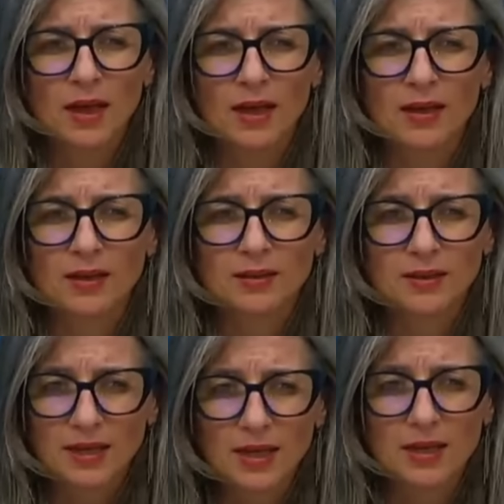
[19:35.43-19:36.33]

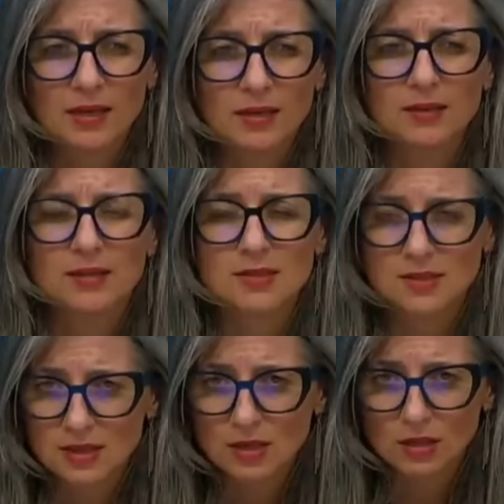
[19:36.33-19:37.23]
And again,
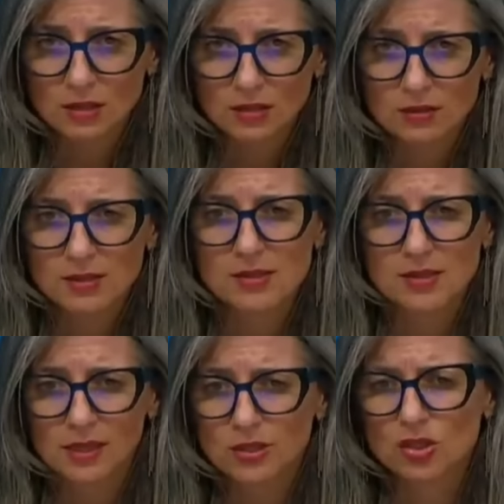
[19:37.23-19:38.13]
this year, the
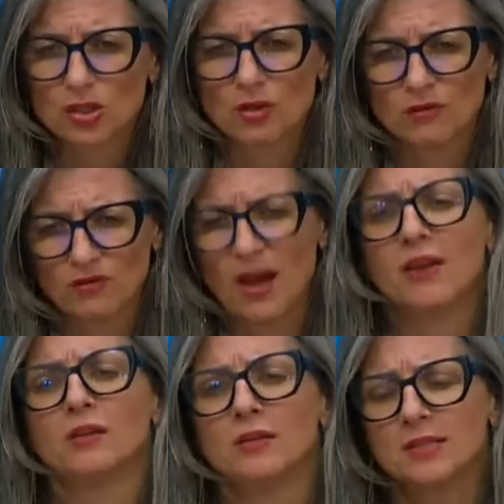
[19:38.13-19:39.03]
escalation of
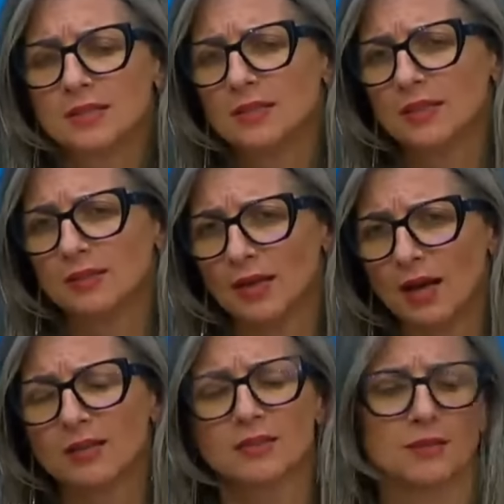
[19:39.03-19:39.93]
violence and
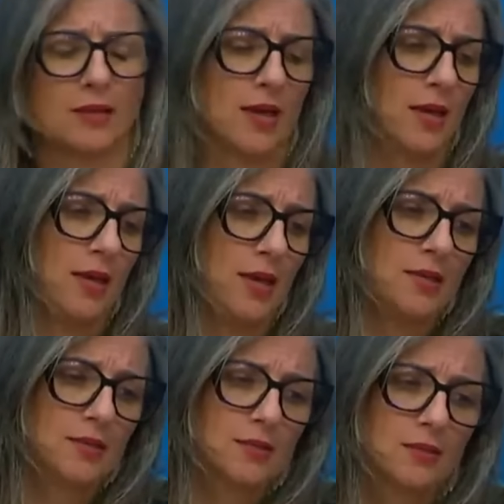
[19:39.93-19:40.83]
attacks
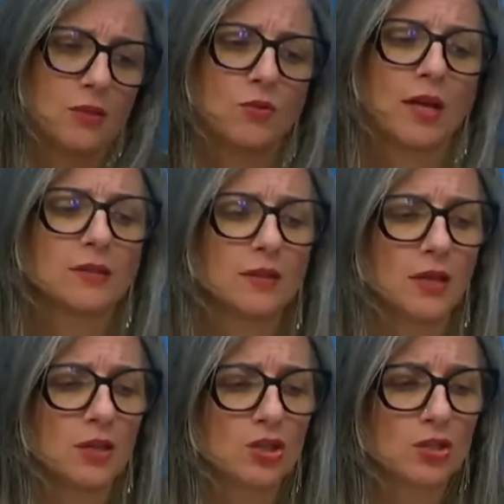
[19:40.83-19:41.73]
against the United
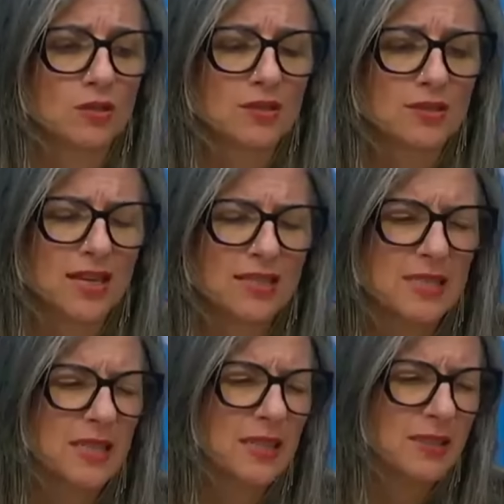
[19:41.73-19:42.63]
Nations
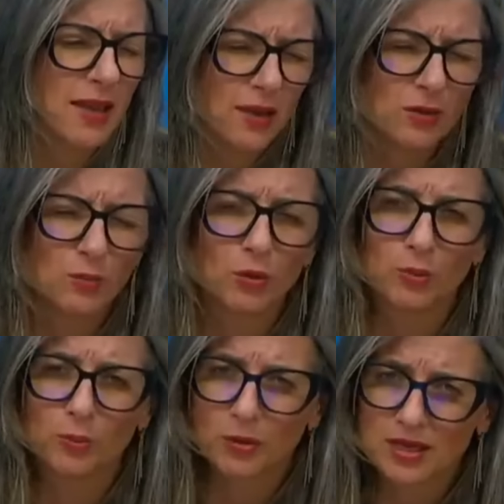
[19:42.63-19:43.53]
sets a
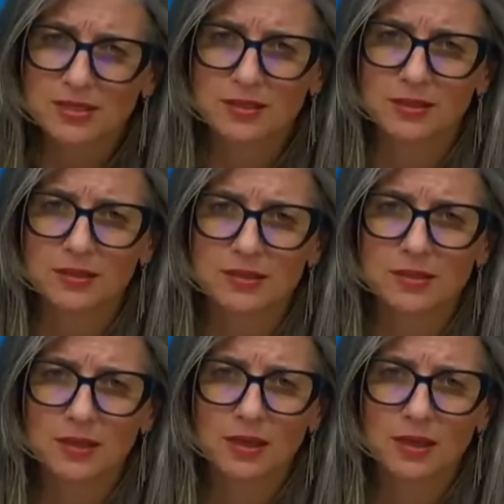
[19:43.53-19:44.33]
terrible precedent